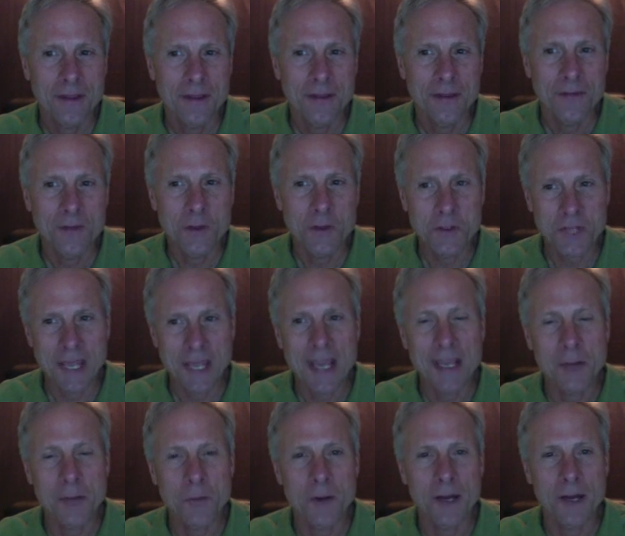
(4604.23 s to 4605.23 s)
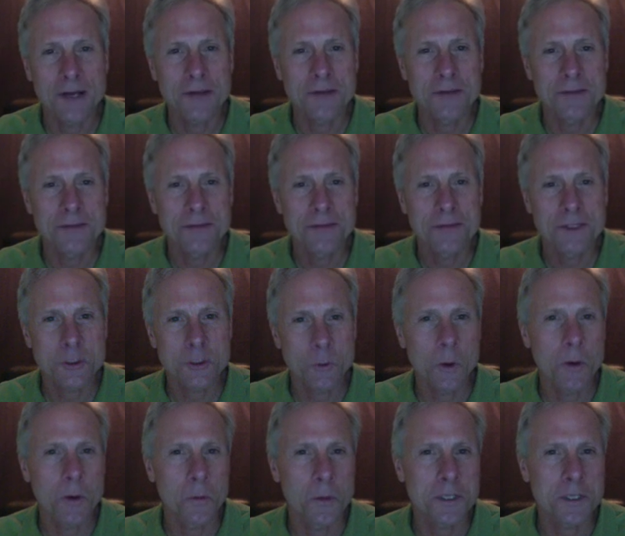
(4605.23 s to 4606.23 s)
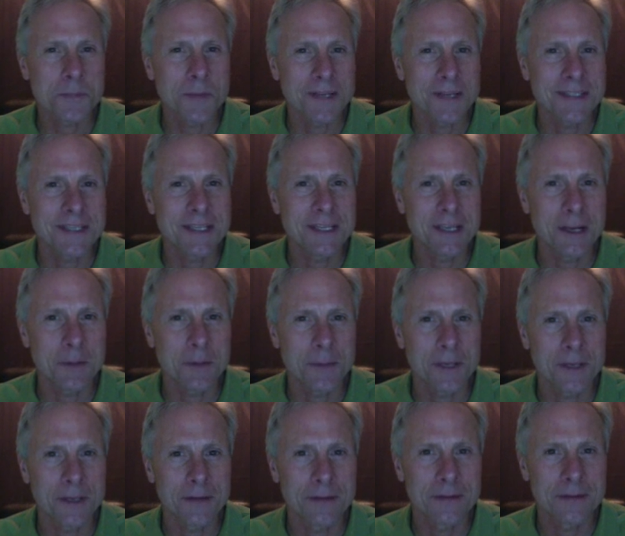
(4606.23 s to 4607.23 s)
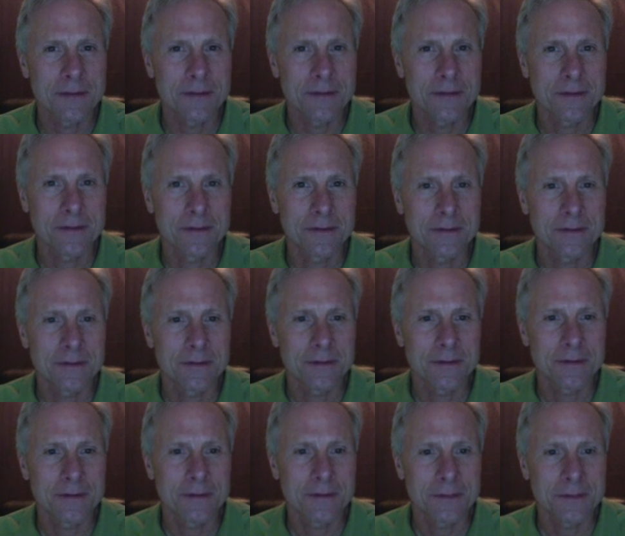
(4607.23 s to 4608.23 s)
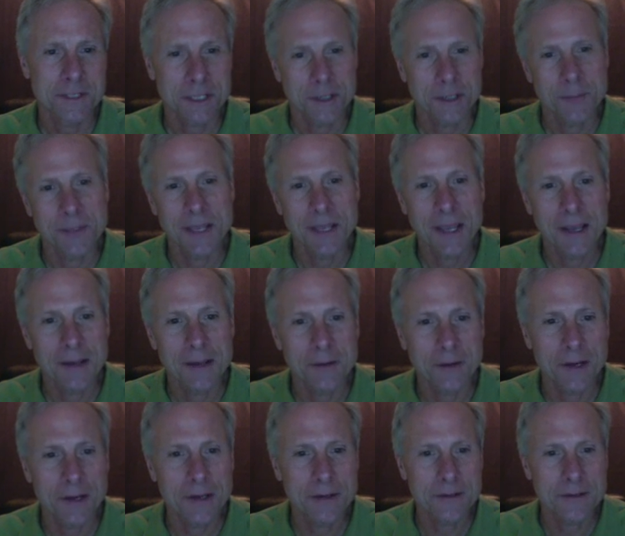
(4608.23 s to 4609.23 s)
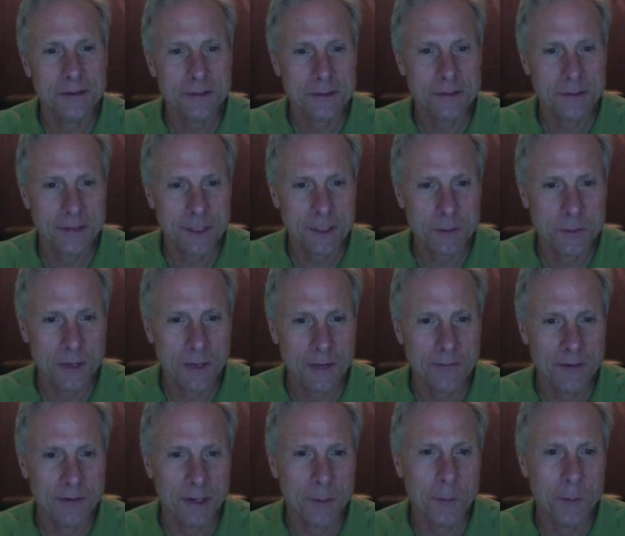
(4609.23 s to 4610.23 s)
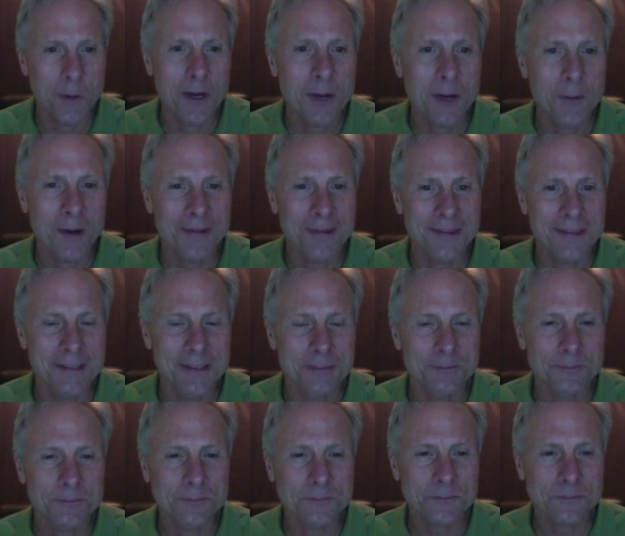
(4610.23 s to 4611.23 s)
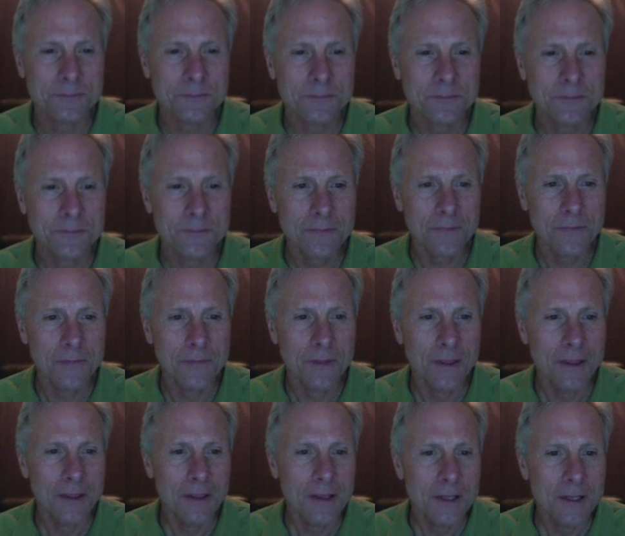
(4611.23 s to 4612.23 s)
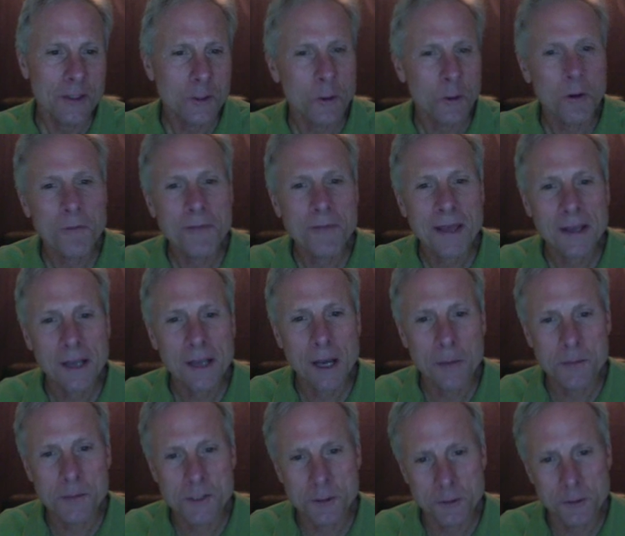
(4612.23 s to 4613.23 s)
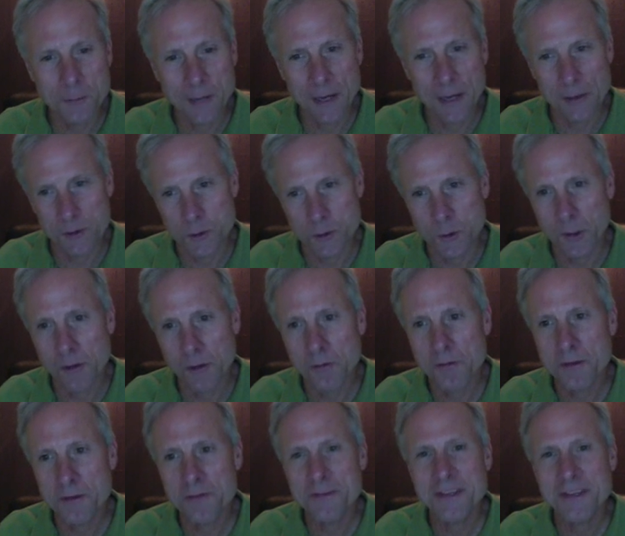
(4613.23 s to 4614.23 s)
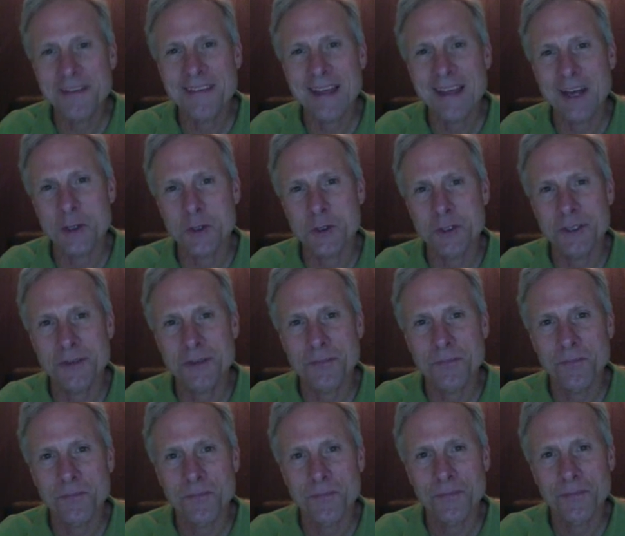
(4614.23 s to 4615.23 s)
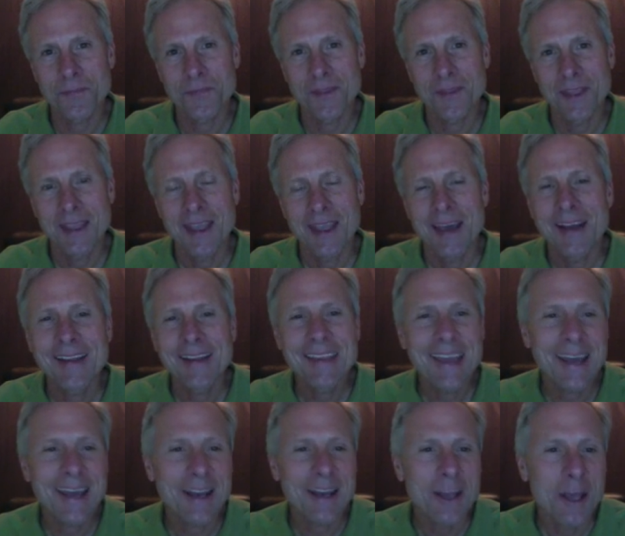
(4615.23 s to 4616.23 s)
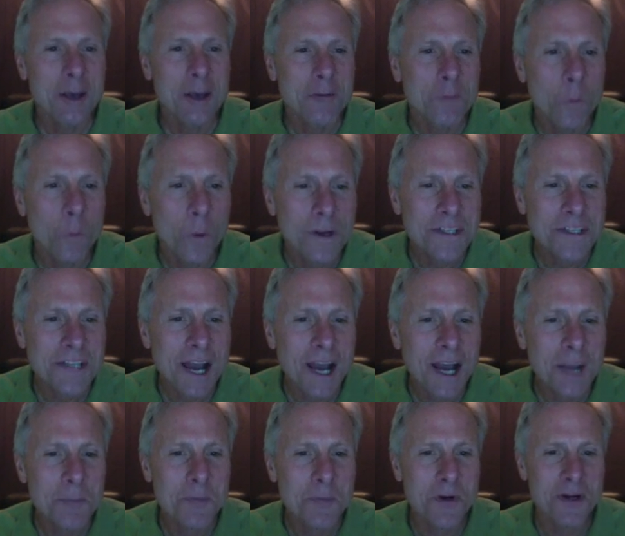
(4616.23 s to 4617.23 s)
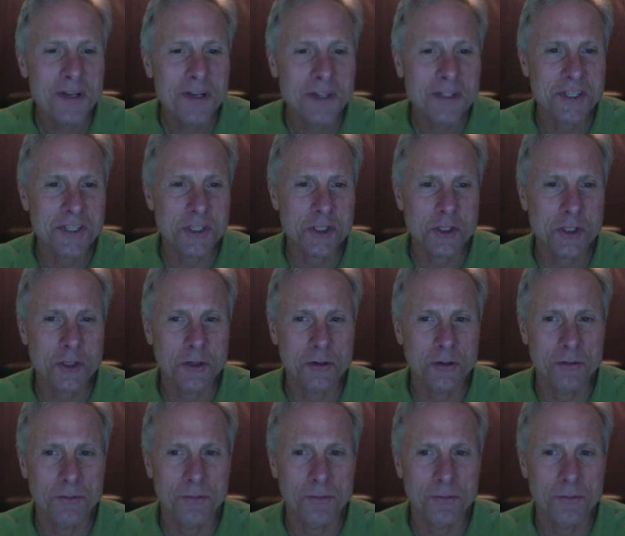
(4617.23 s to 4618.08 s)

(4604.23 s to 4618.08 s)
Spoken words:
There's 8, right? So what is my T going to be? It's going to be 8, right? So that's why I have the number 8 right there. So all of that comes to about 215,000. And again, for what time period is this true?